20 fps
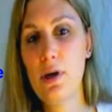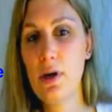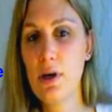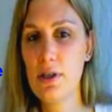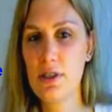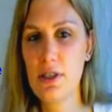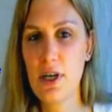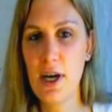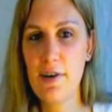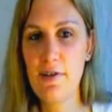
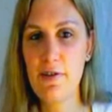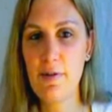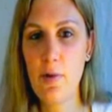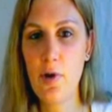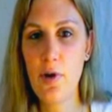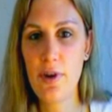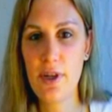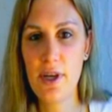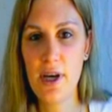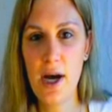Aside from
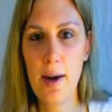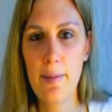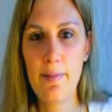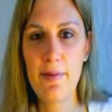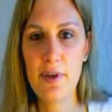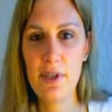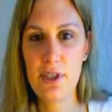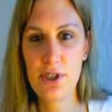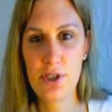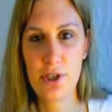all the
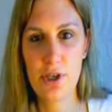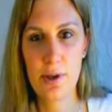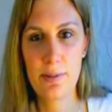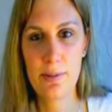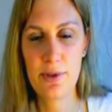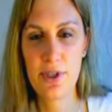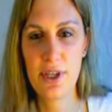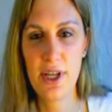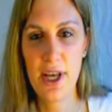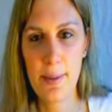obvious
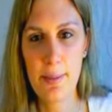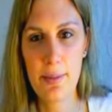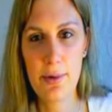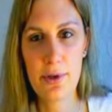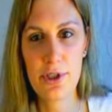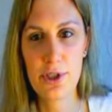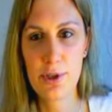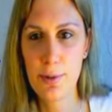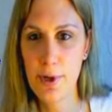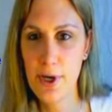terms and
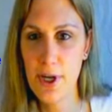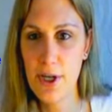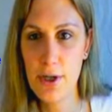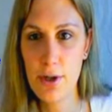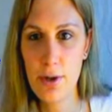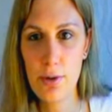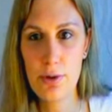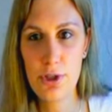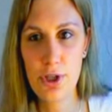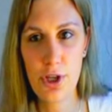labels already
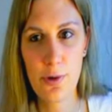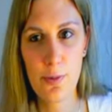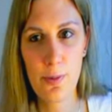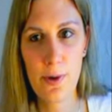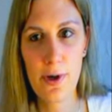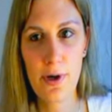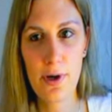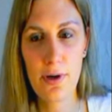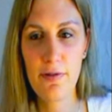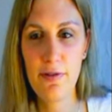known to the
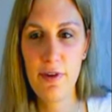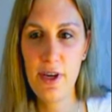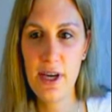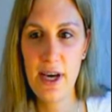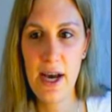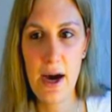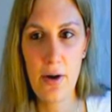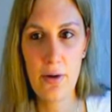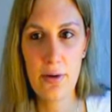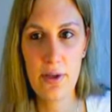world
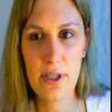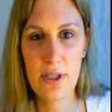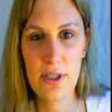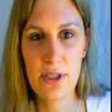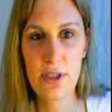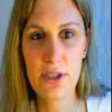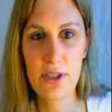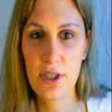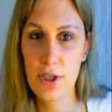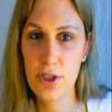via
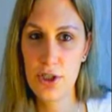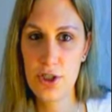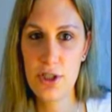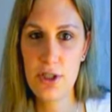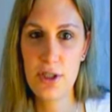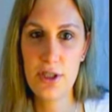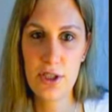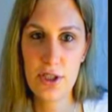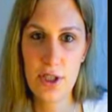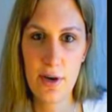outlets such as
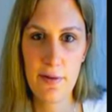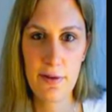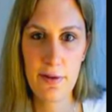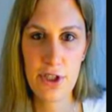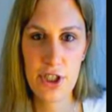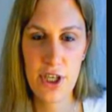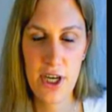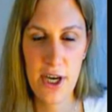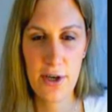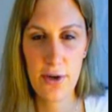the Discovery
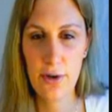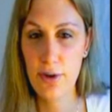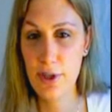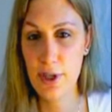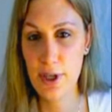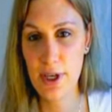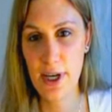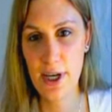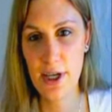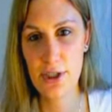Channel and
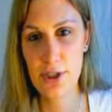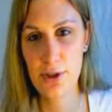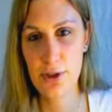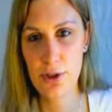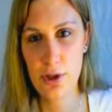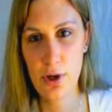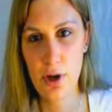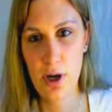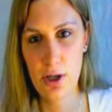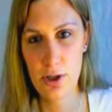the occasional
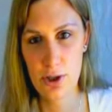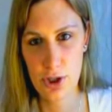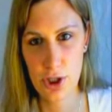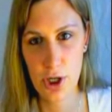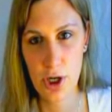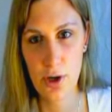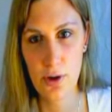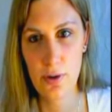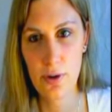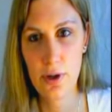talk
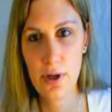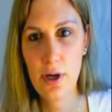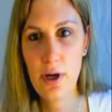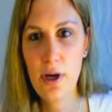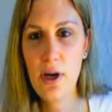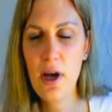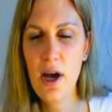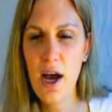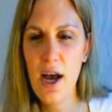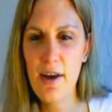show,
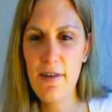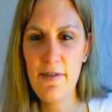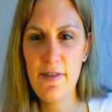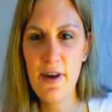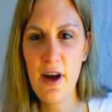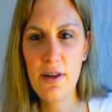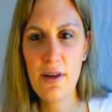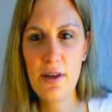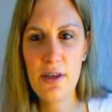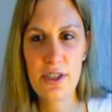I
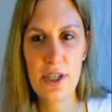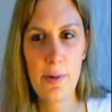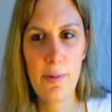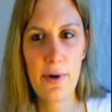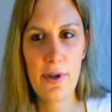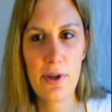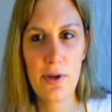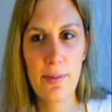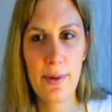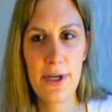found that as I
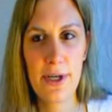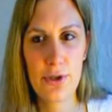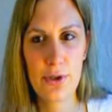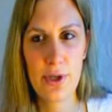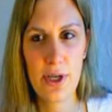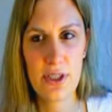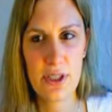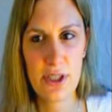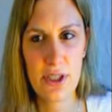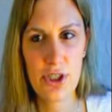went through my
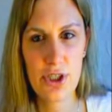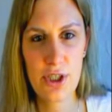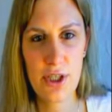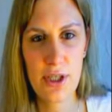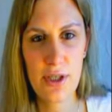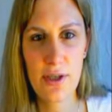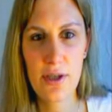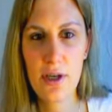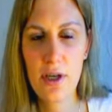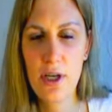
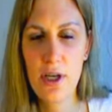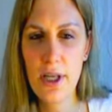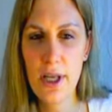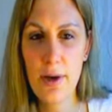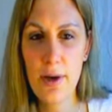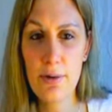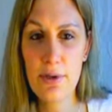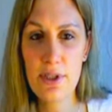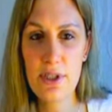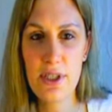transition,
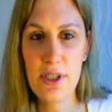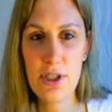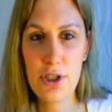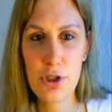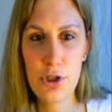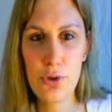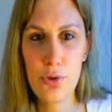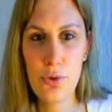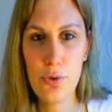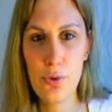it was these
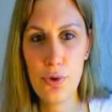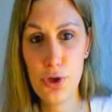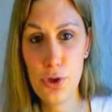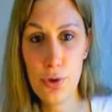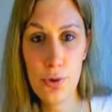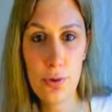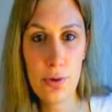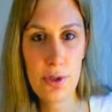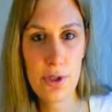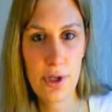two
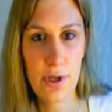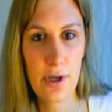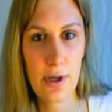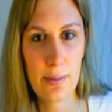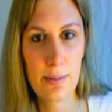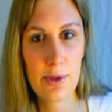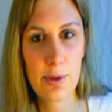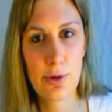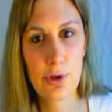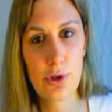new
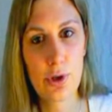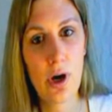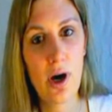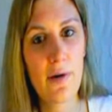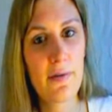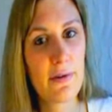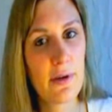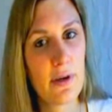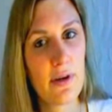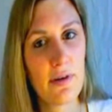terms which
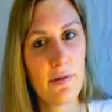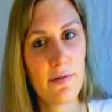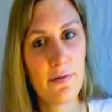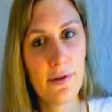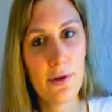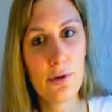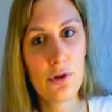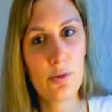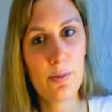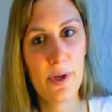often
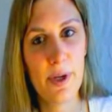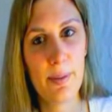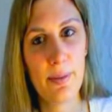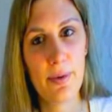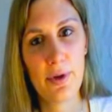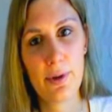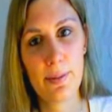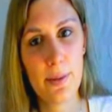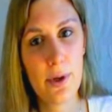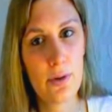confuse
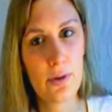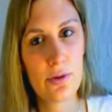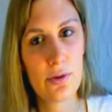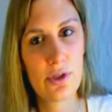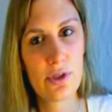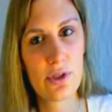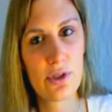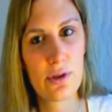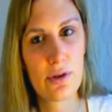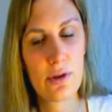people the
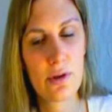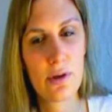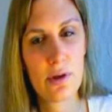most.